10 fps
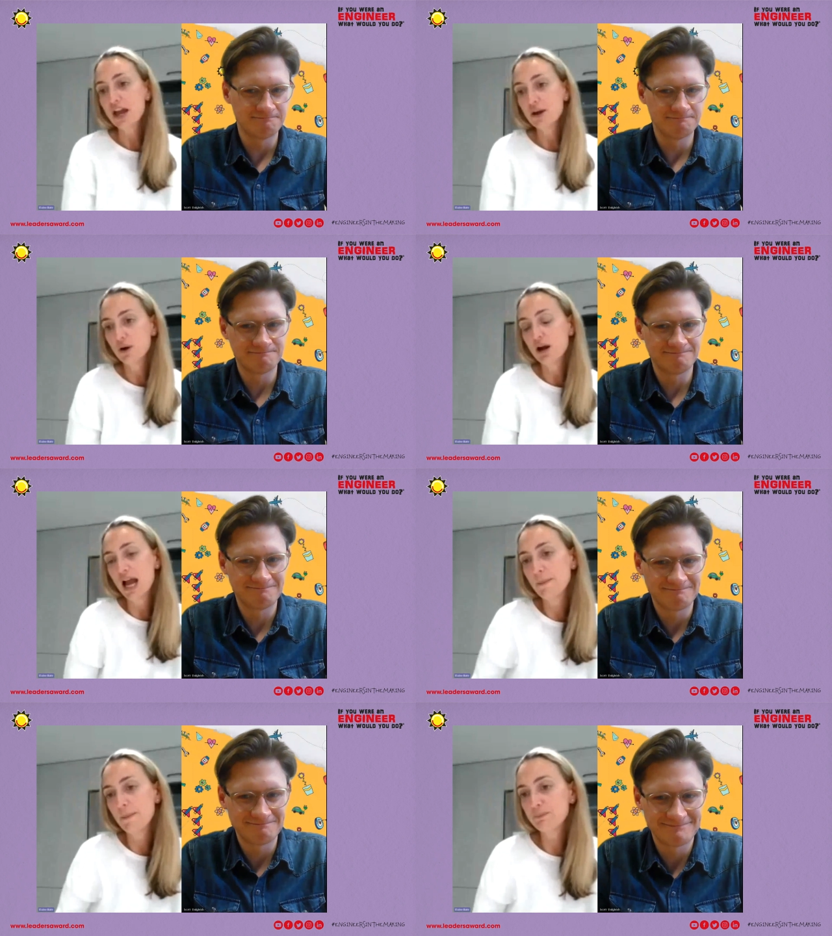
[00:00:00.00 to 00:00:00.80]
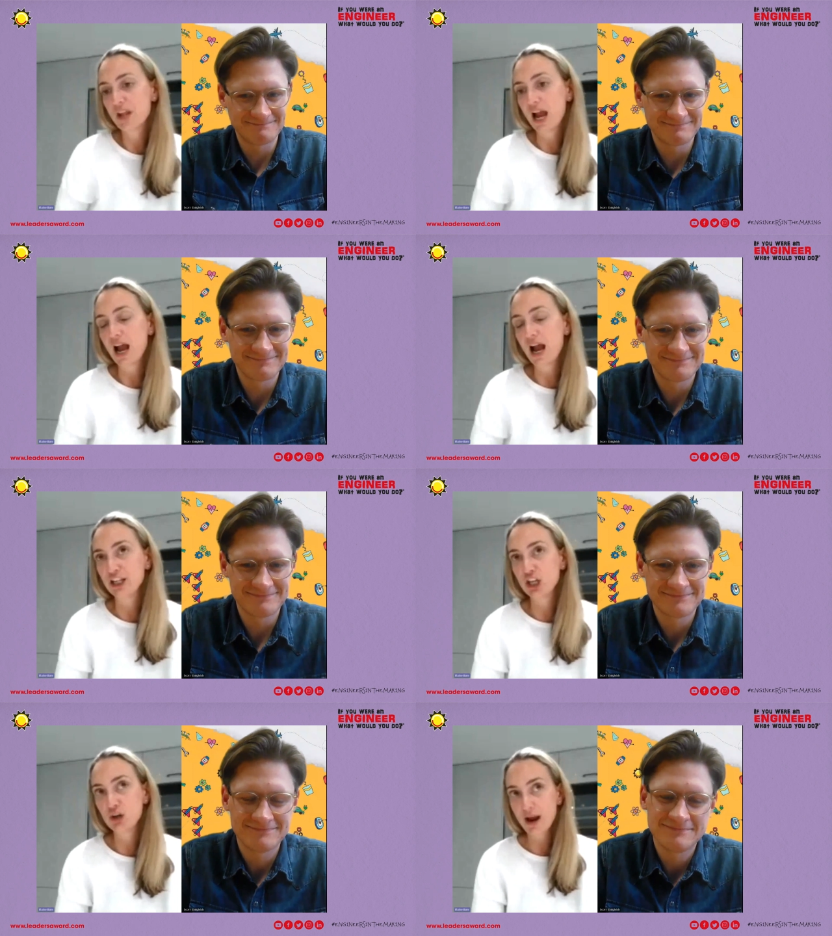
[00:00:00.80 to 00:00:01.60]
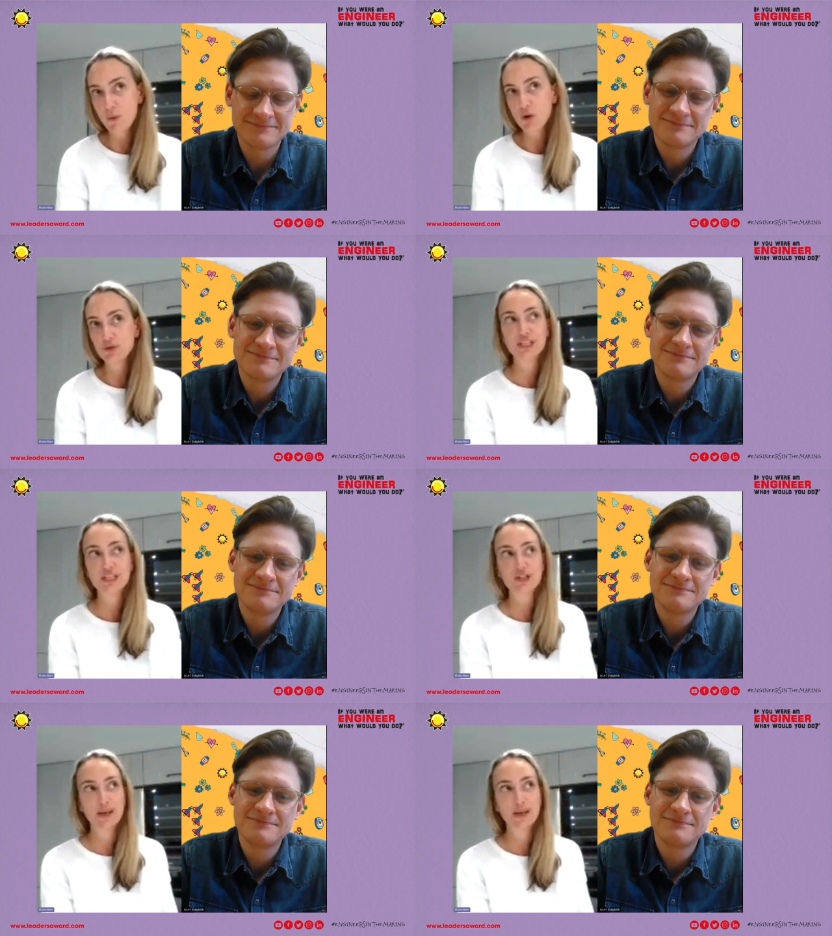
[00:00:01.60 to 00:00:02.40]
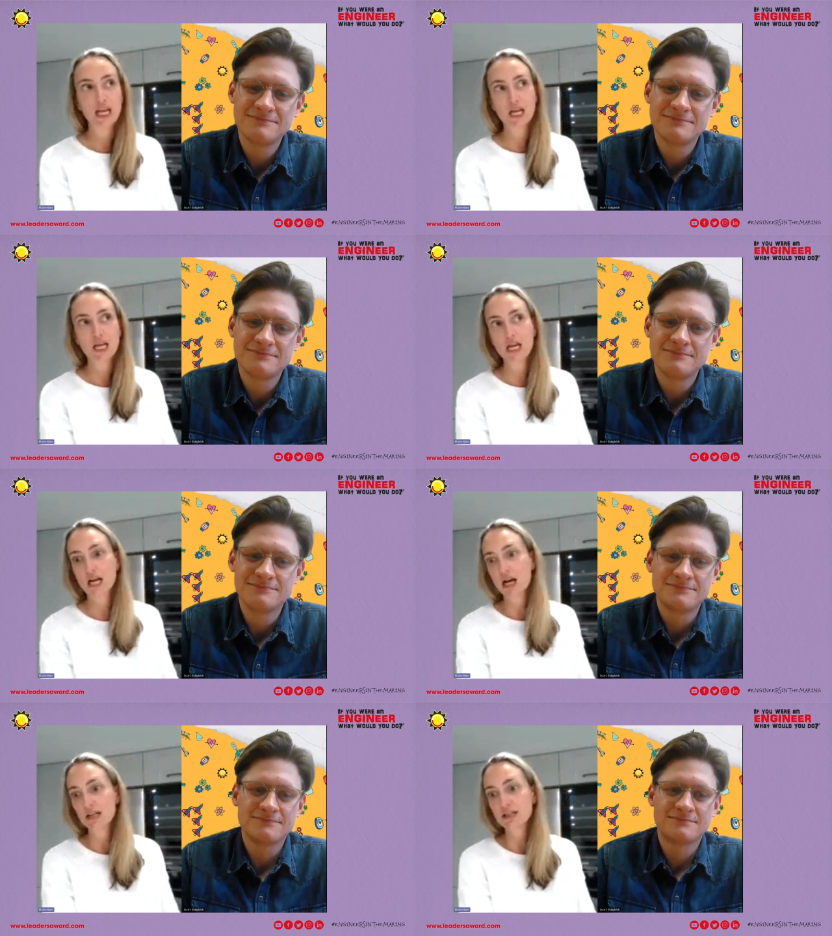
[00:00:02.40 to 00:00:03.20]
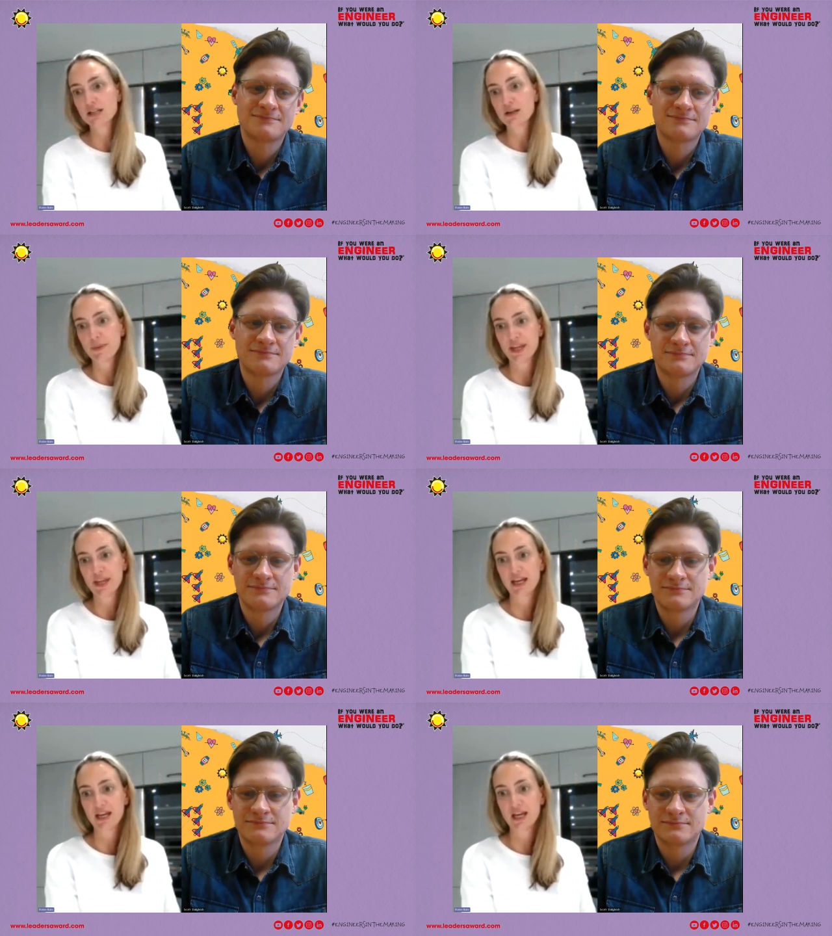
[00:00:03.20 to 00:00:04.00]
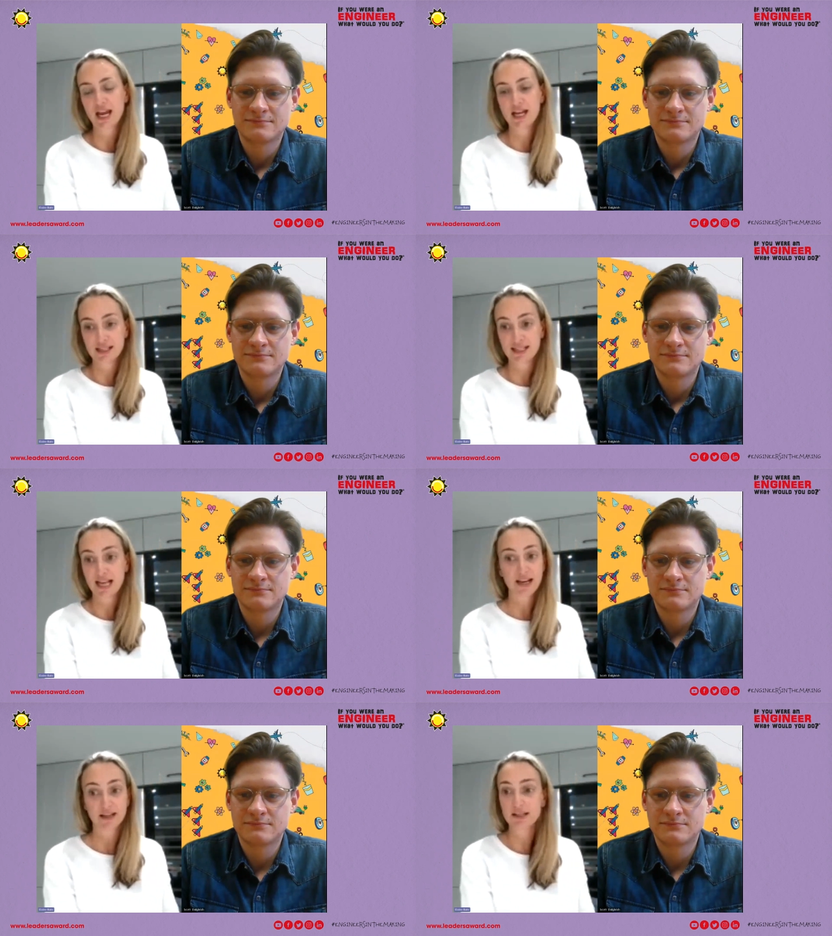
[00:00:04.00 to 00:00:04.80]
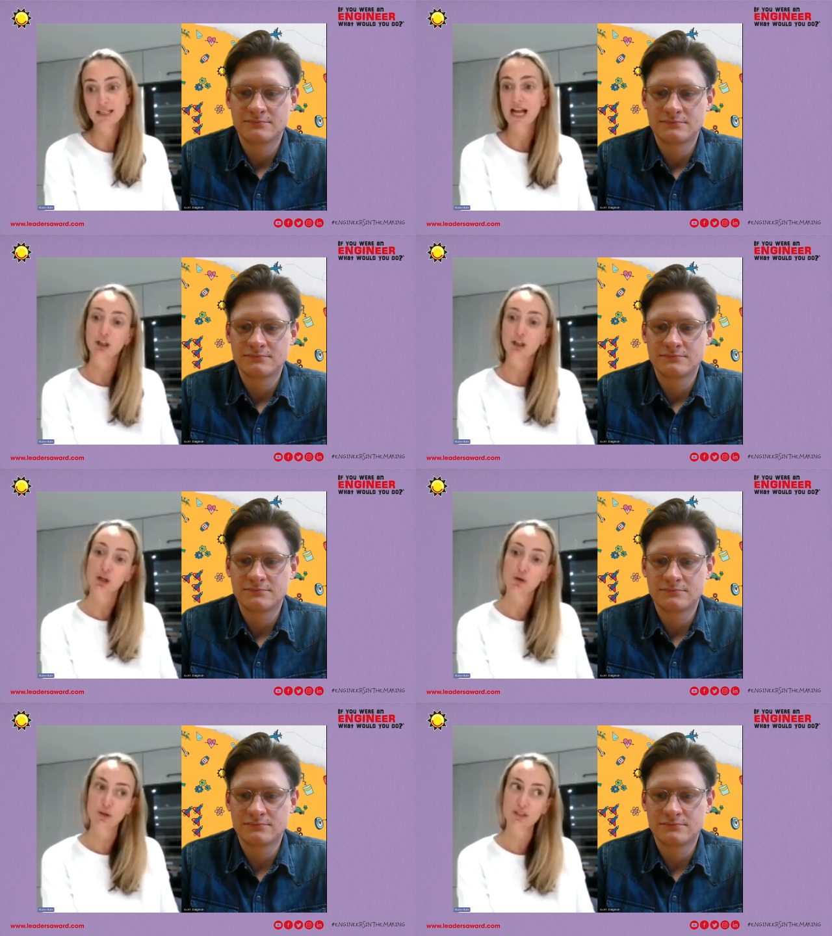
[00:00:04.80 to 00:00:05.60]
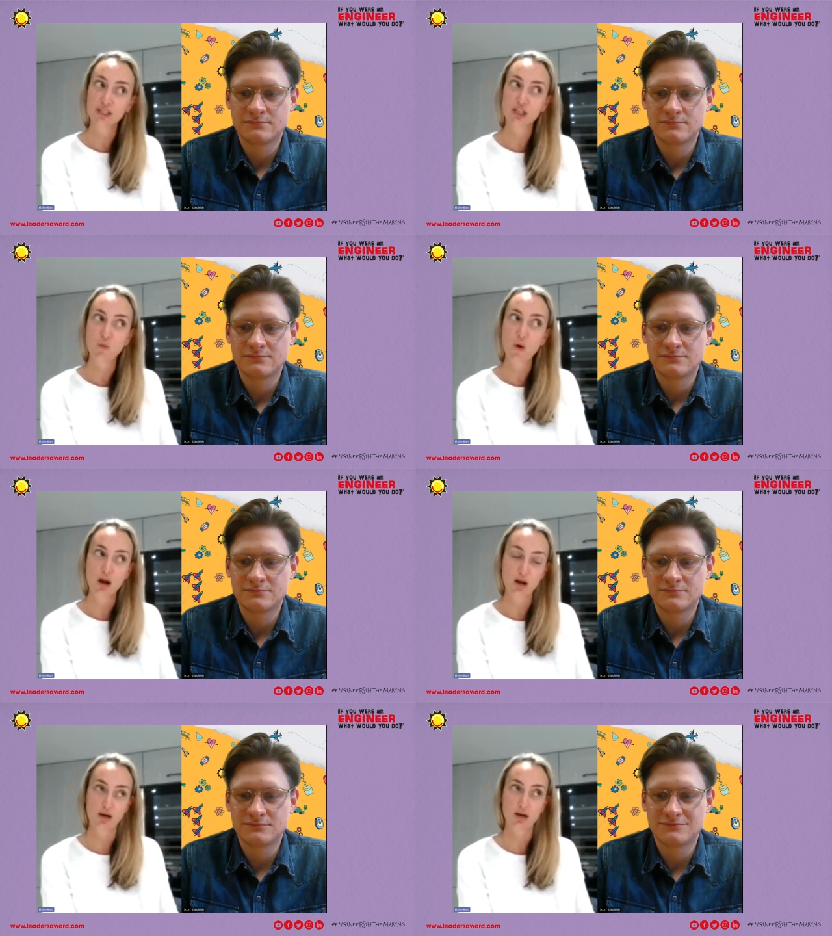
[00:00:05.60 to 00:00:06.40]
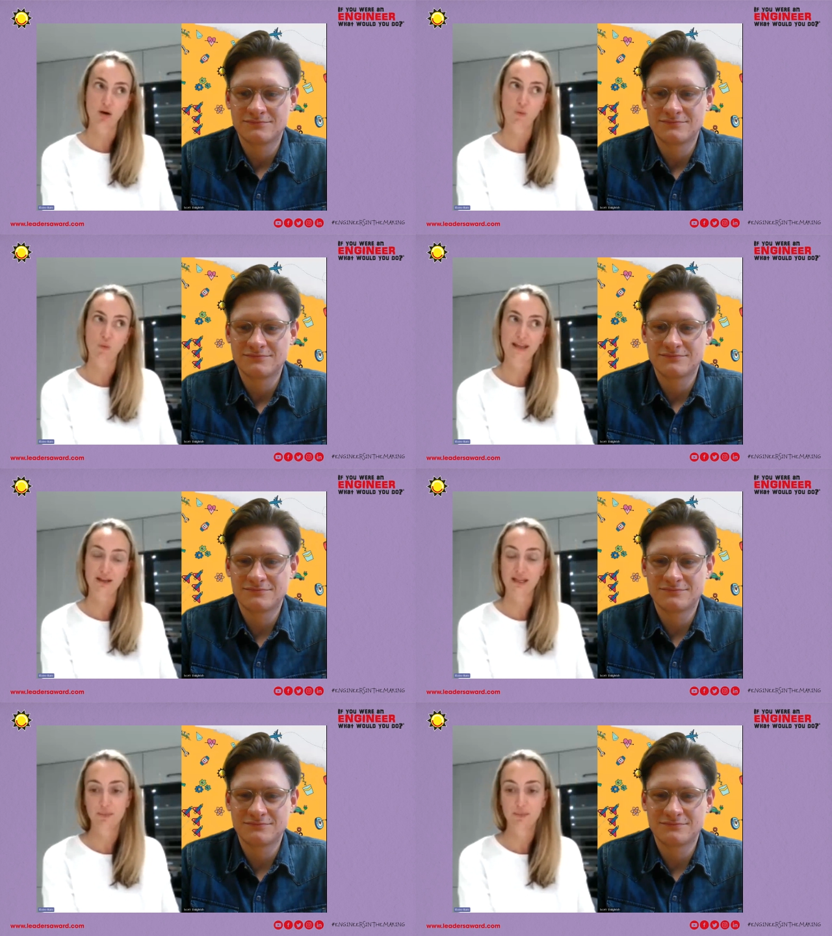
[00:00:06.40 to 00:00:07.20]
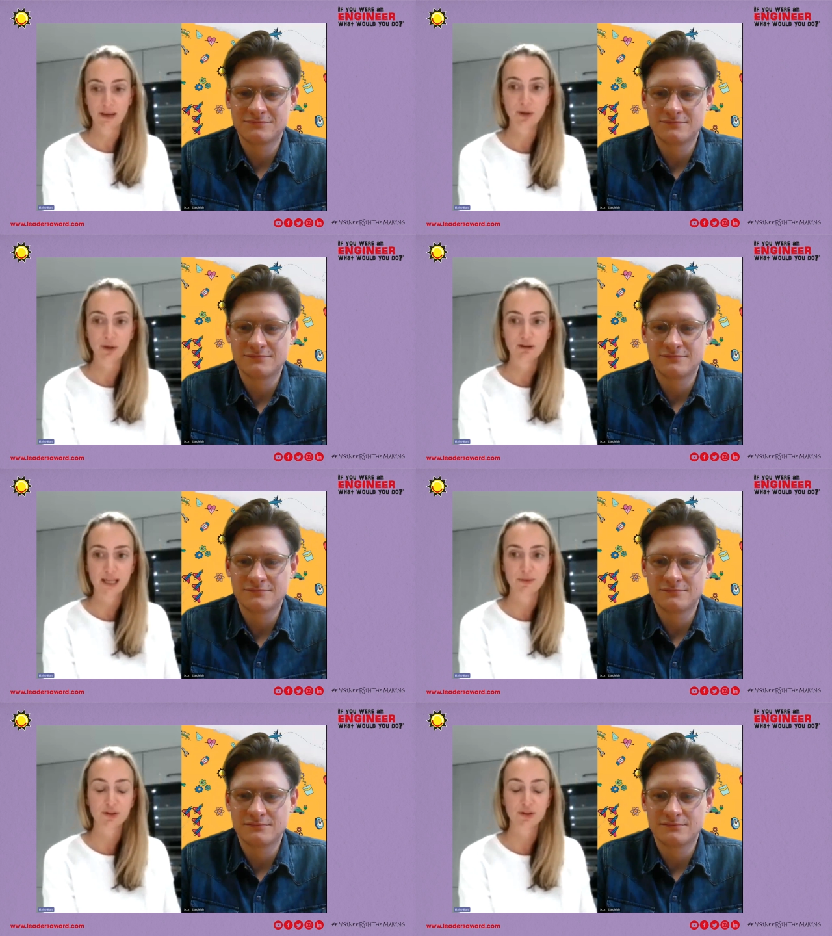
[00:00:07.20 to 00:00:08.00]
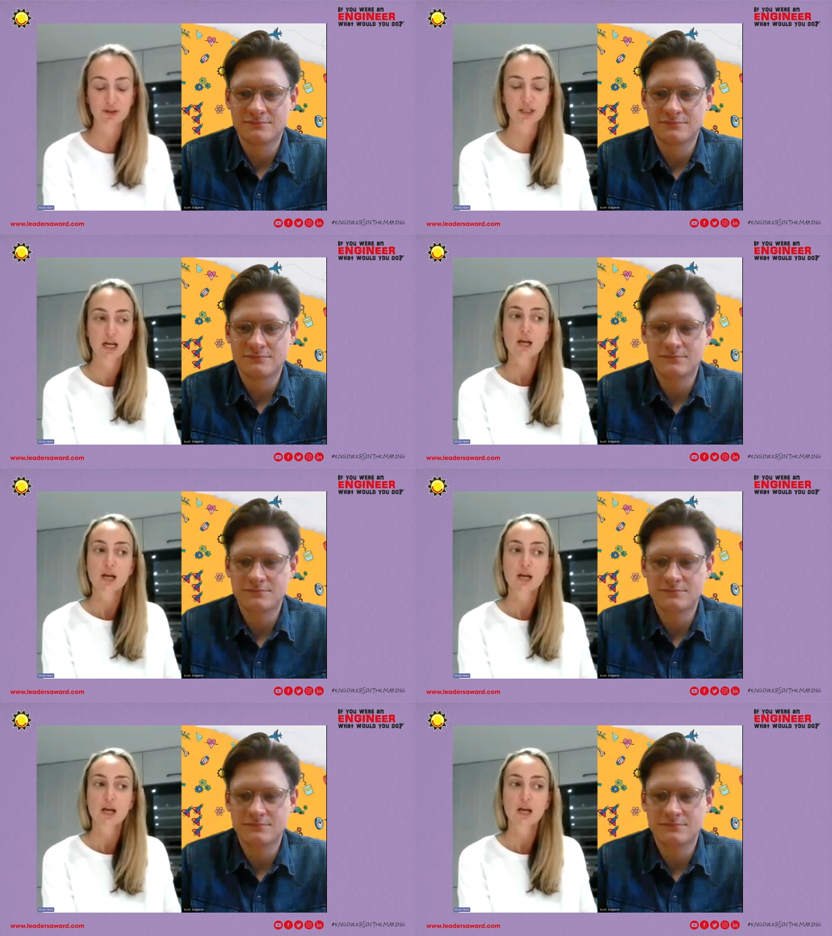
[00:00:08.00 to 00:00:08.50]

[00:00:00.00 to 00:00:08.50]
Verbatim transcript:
Speaker 1: So um, I knew I wanted to be something in science, and I knew I wanted to work with either people or animals.